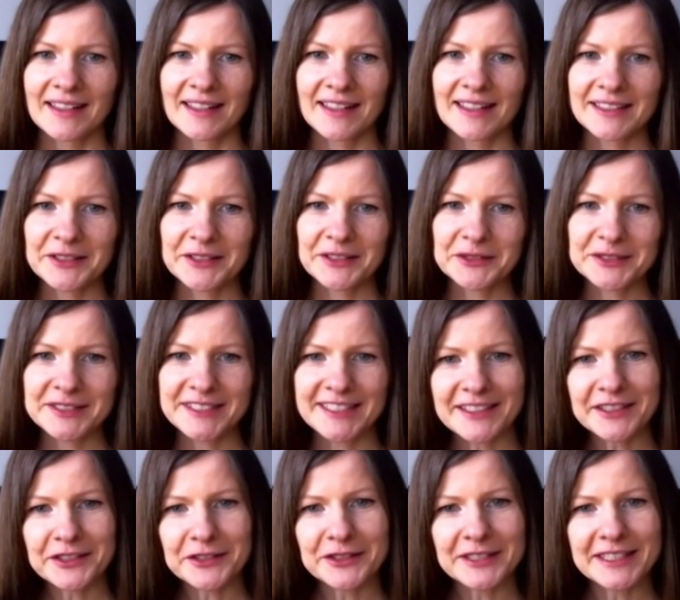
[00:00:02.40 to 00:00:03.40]
Hello,
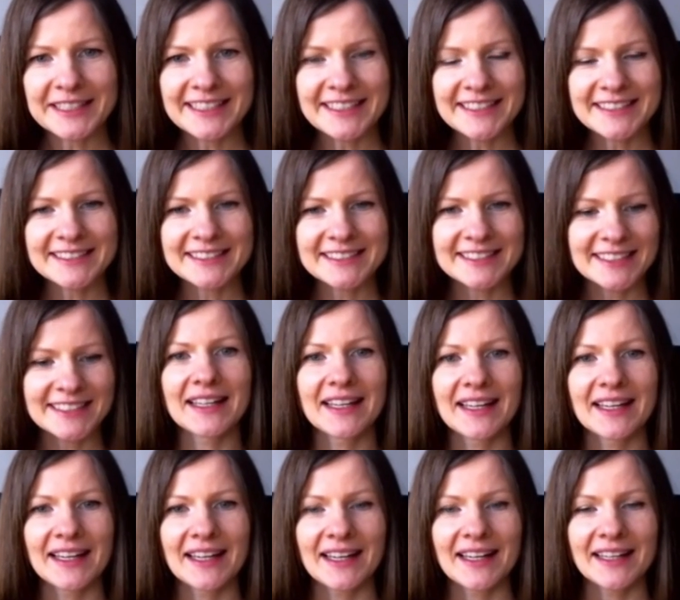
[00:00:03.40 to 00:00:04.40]
dear colleagues.
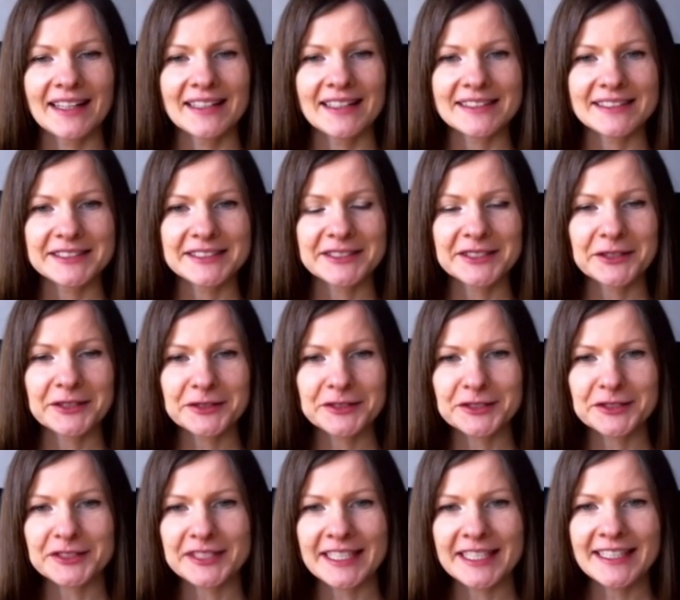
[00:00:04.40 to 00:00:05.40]
So
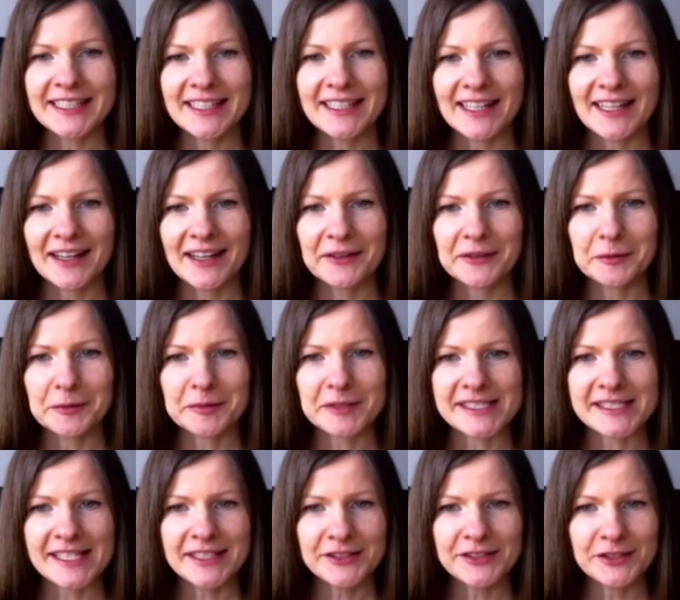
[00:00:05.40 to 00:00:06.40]
today I will
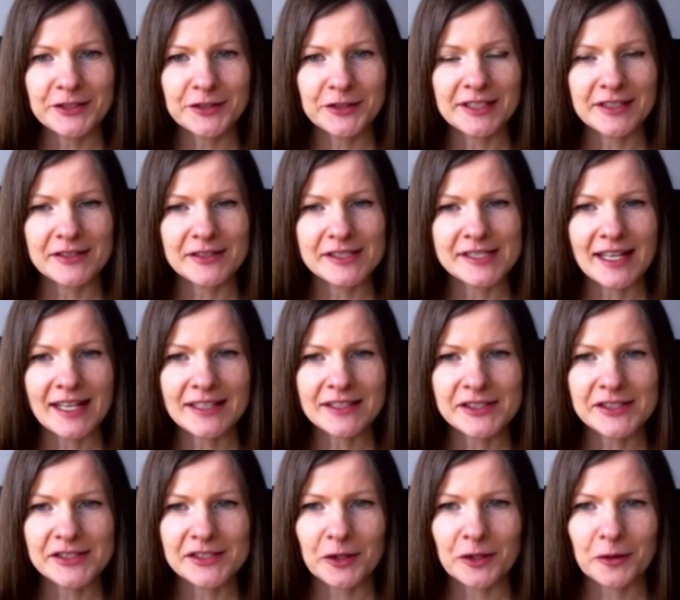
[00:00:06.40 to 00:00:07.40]
present you the
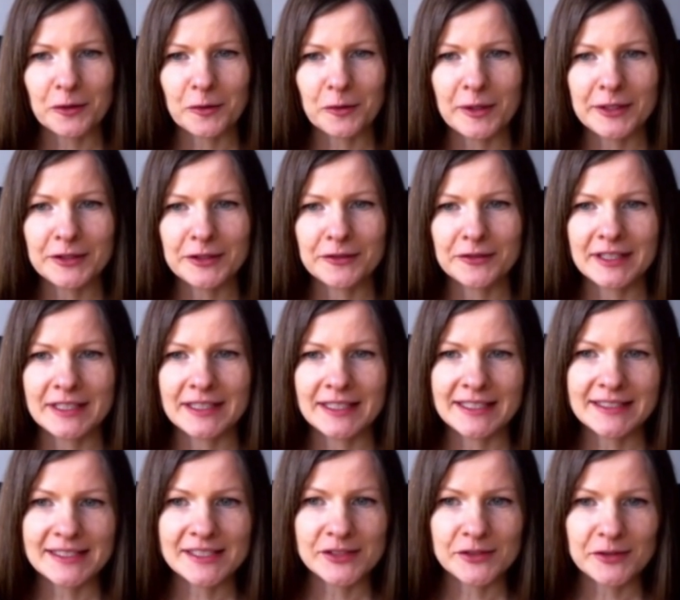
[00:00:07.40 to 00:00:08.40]
results of one of the
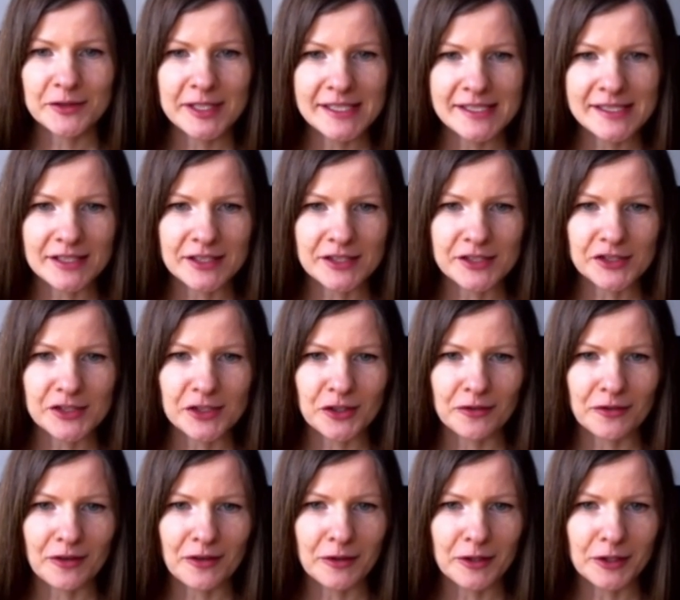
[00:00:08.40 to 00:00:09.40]
latest research
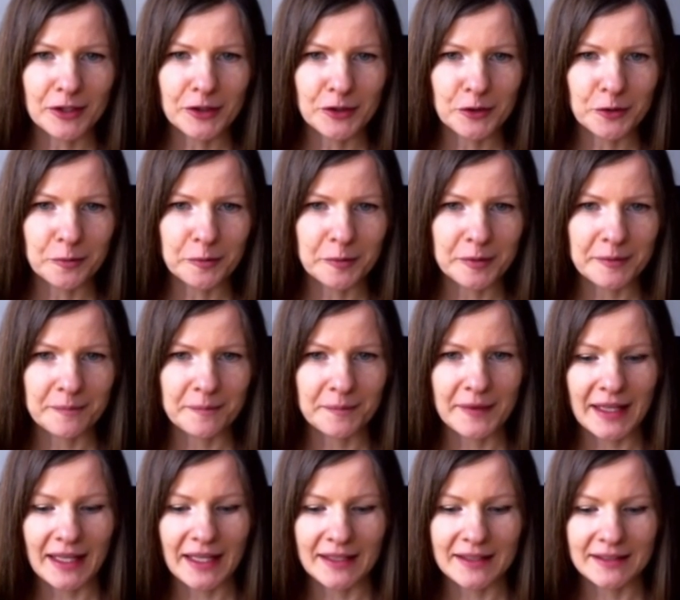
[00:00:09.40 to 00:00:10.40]
of our group,
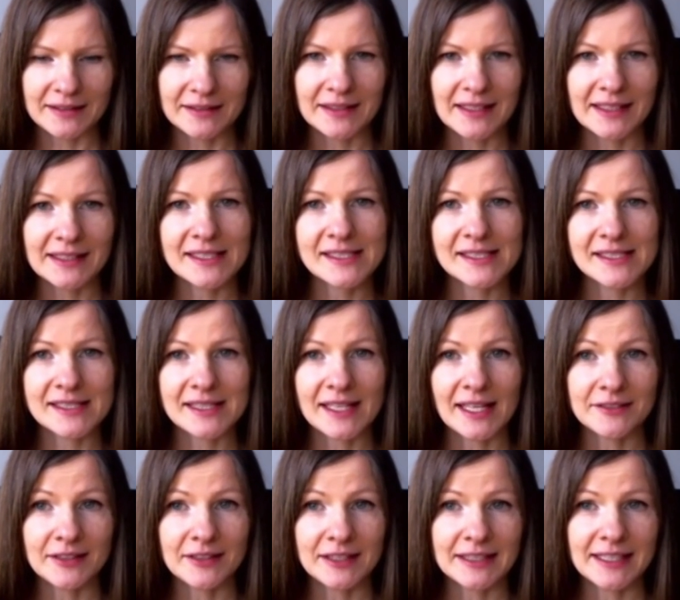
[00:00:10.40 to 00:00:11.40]
and that is
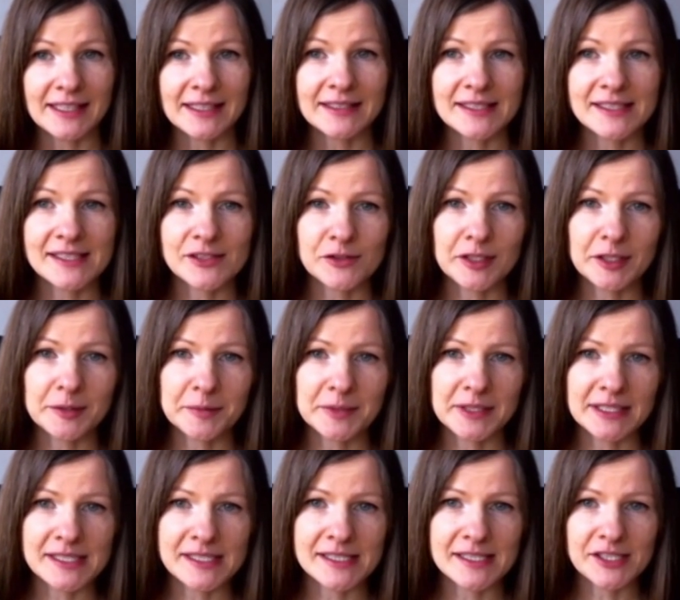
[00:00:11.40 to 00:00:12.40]
Latvian dentist
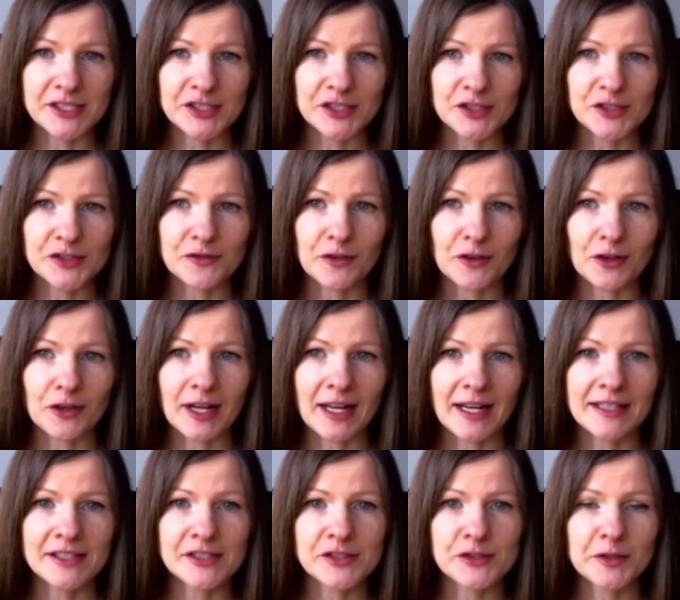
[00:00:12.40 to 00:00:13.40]
treatment decisions for
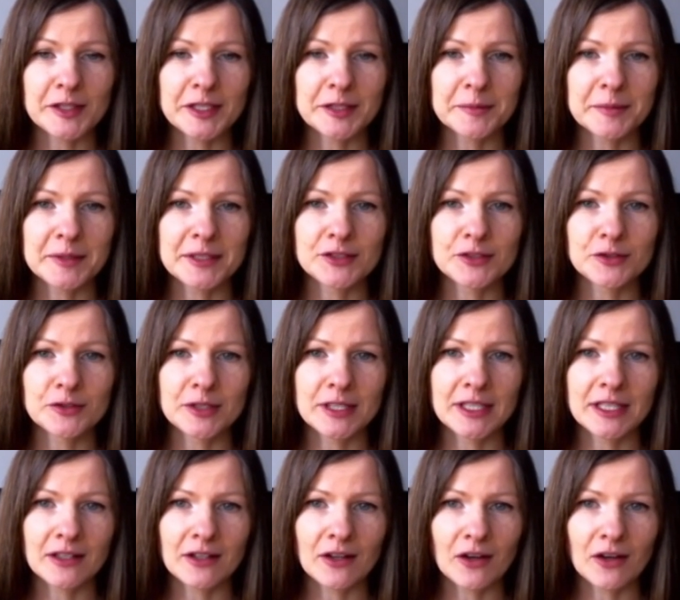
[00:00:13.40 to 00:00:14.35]
caries treatment during